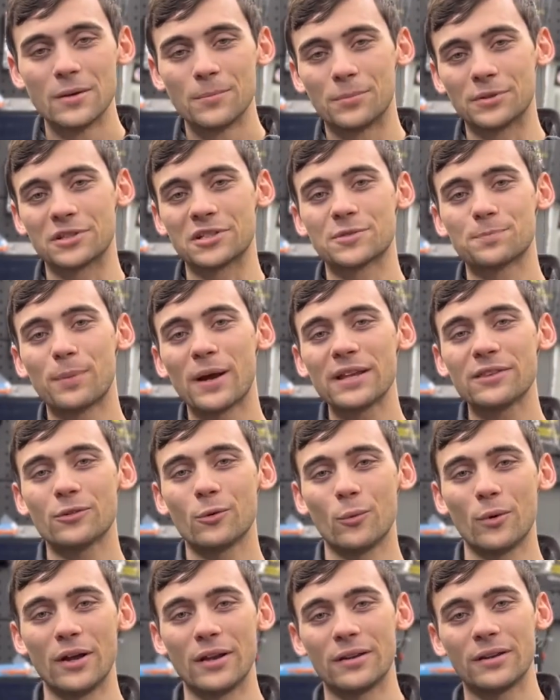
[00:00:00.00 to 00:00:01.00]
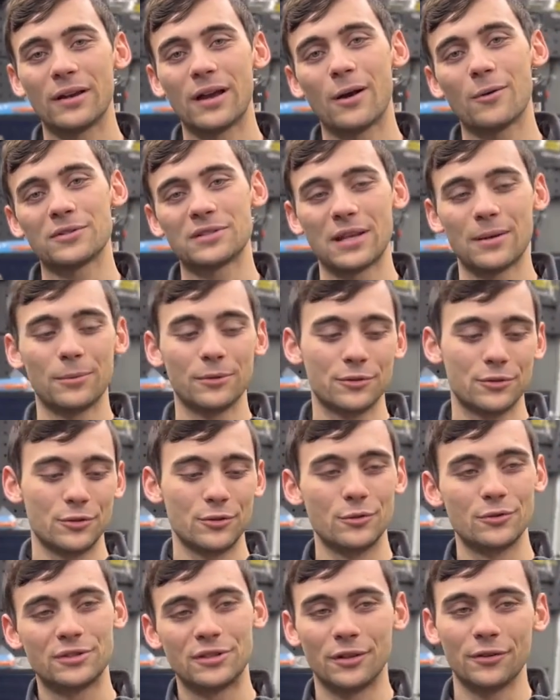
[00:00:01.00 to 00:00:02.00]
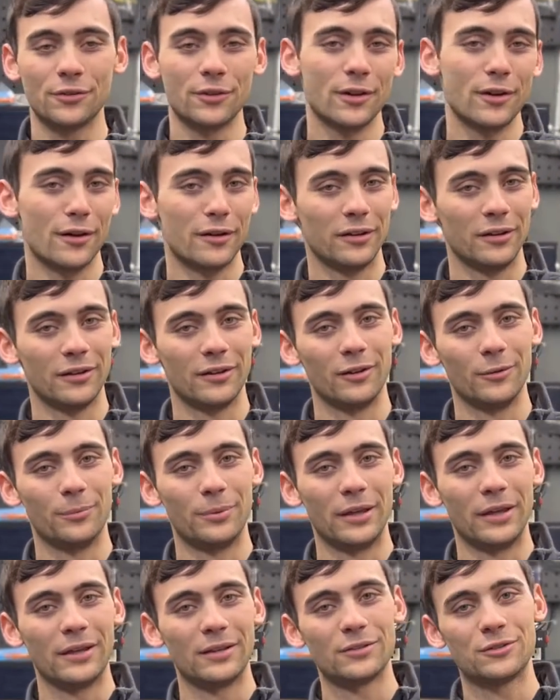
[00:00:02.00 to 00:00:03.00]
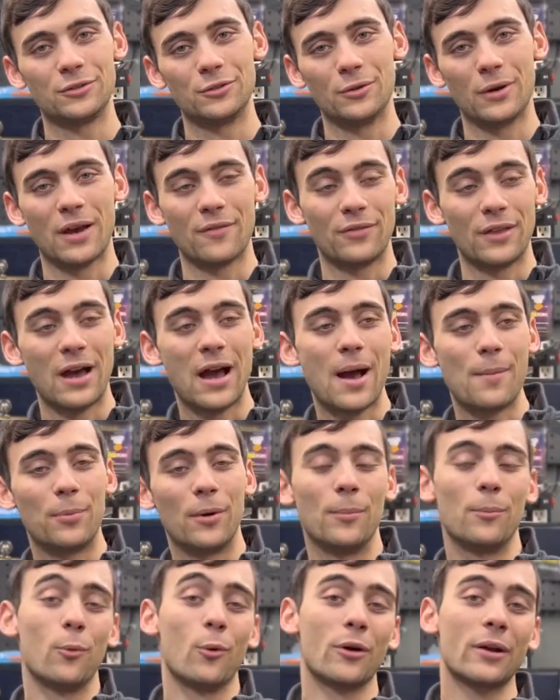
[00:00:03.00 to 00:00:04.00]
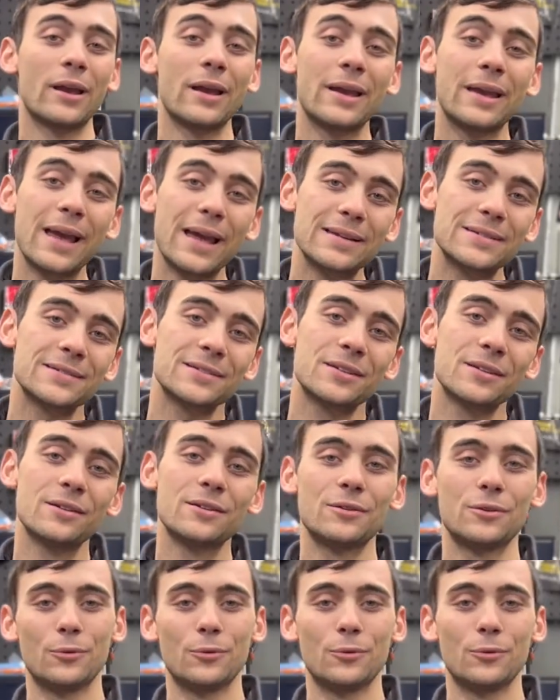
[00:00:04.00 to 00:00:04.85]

But despite the wind, I was able to tilt the gun a little bit to have the hop-up work against